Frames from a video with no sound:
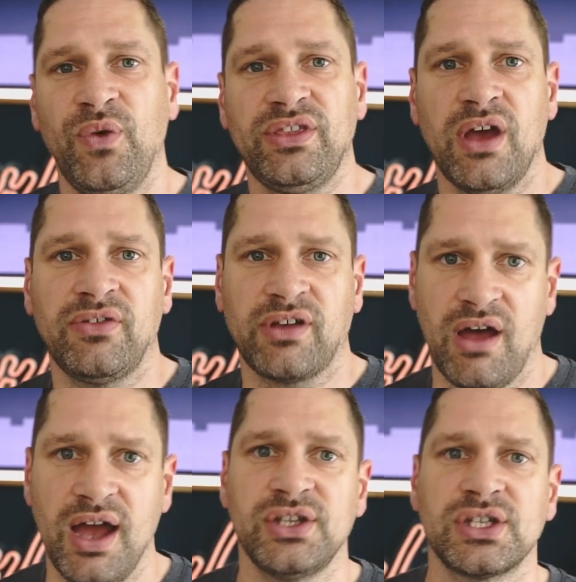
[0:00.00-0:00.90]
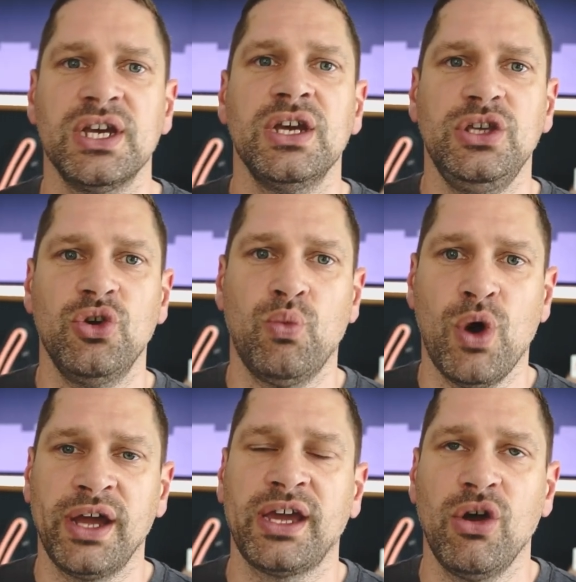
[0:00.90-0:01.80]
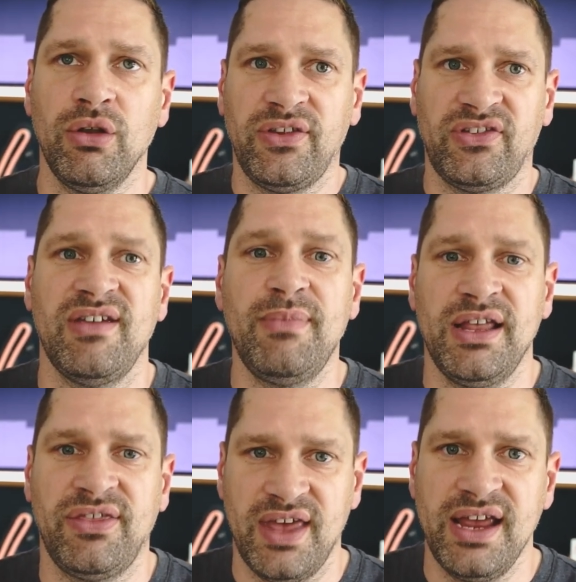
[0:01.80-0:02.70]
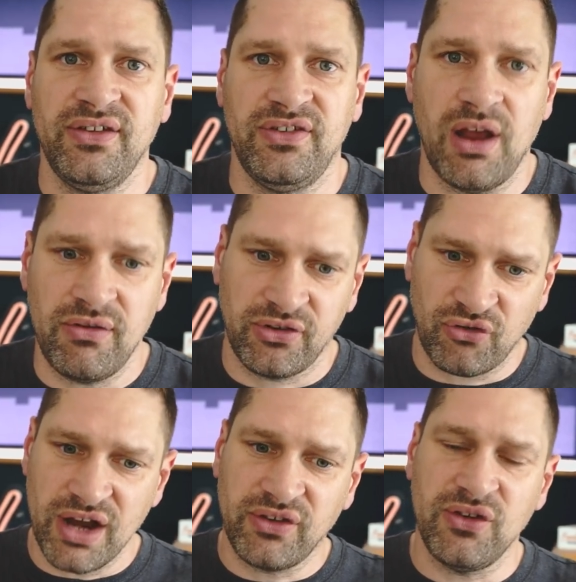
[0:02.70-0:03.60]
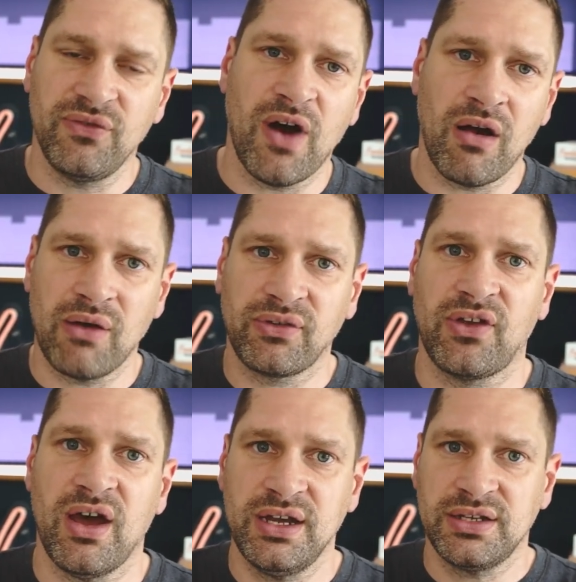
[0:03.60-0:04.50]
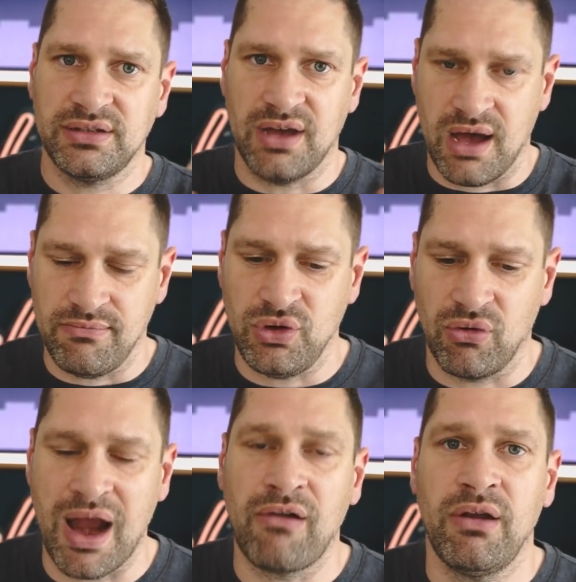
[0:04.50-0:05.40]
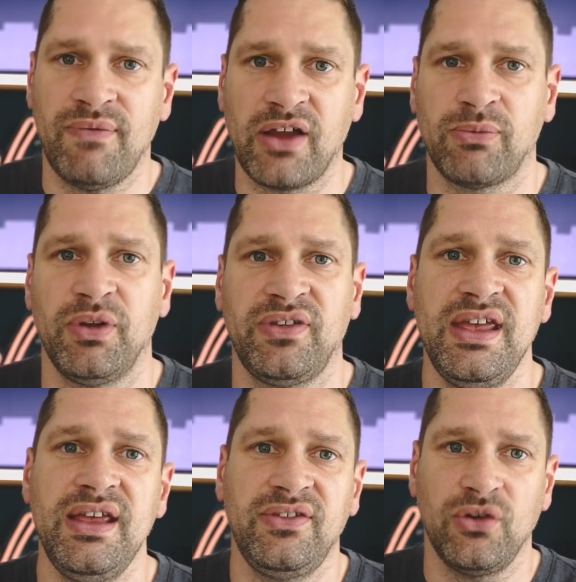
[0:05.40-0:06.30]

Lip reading: those clients you're working on similar things, you don't stray too far outside your area of expertise, your